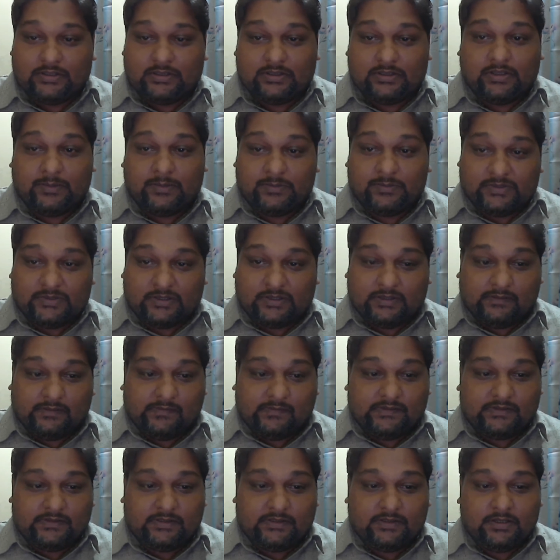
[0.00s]

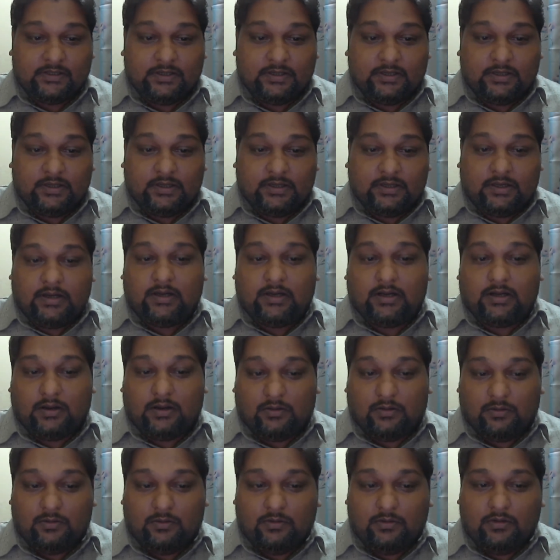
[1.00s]
themselves.
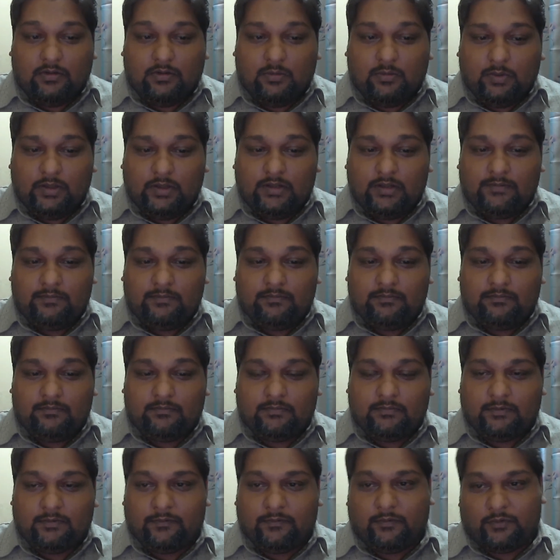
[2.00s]
How? Well,
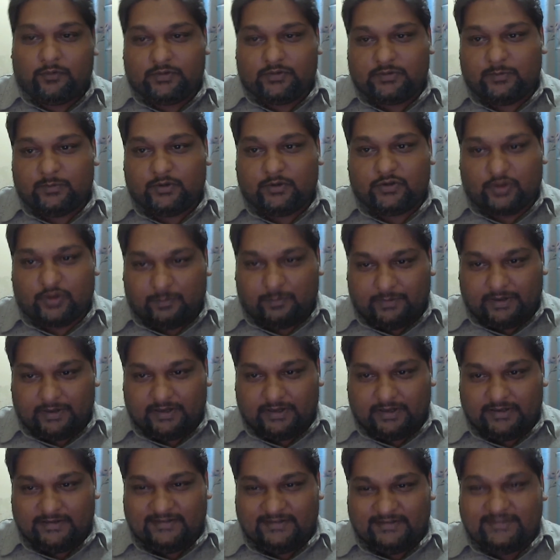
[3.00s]
of course, by shopping.
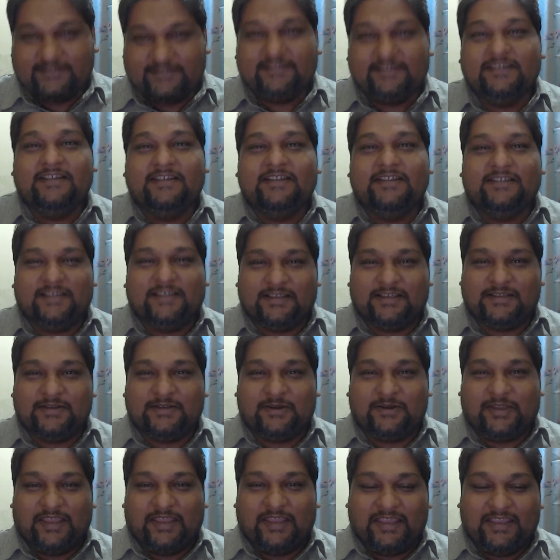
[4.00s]
Just
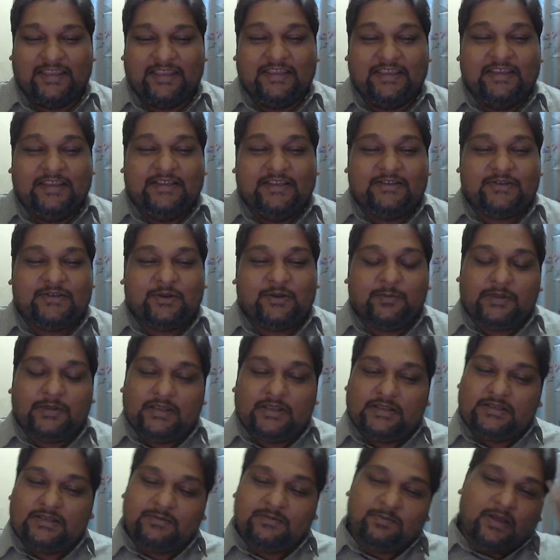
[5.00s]
joking. Shopping
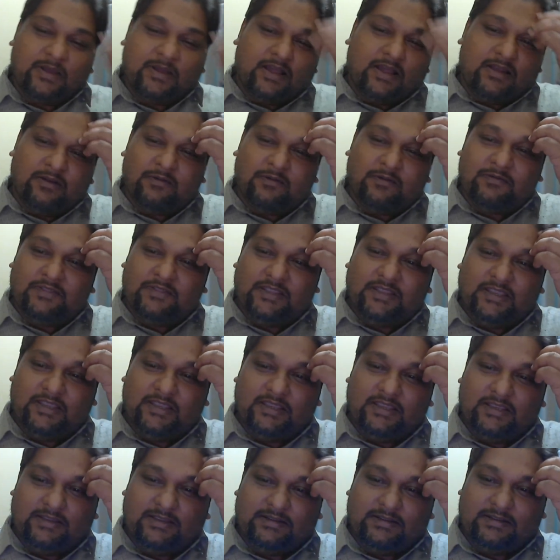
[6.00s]
is part of
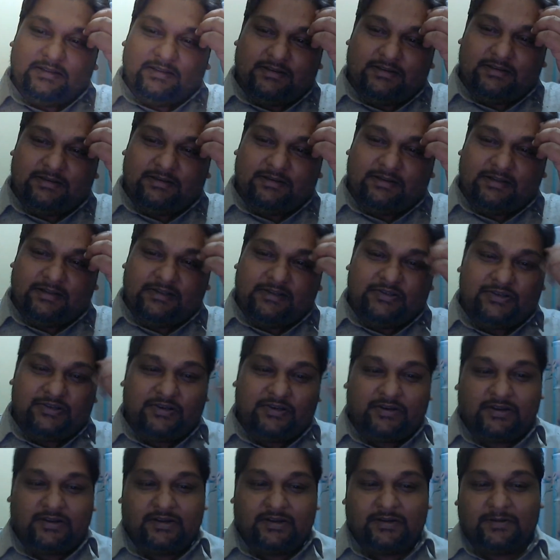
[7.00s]
the culture
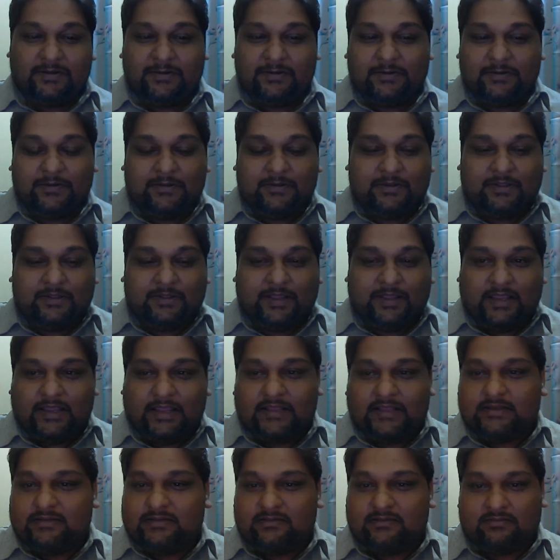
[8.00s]
here.
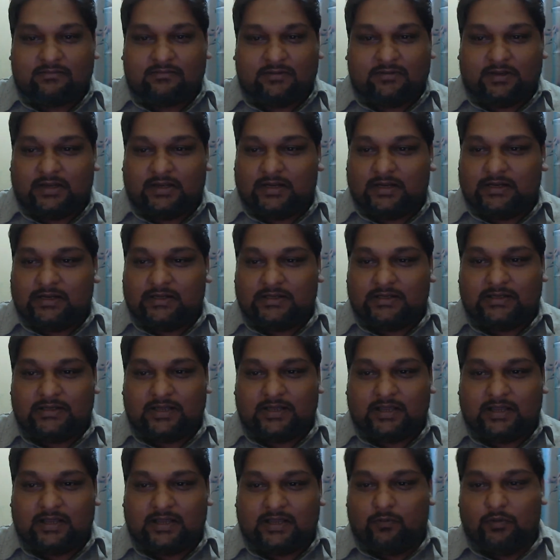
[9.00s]
As you can
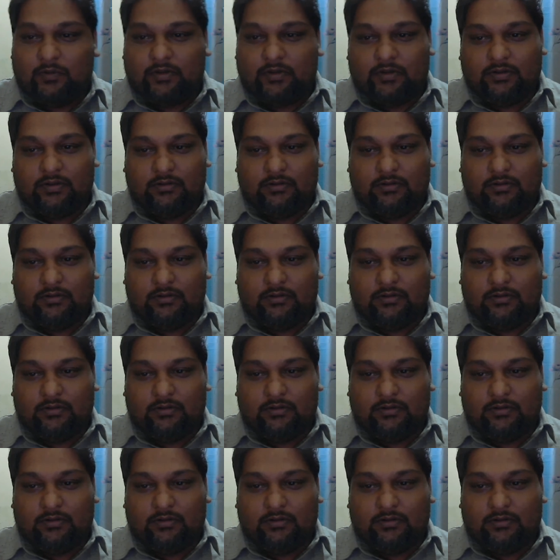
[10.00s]
understand, with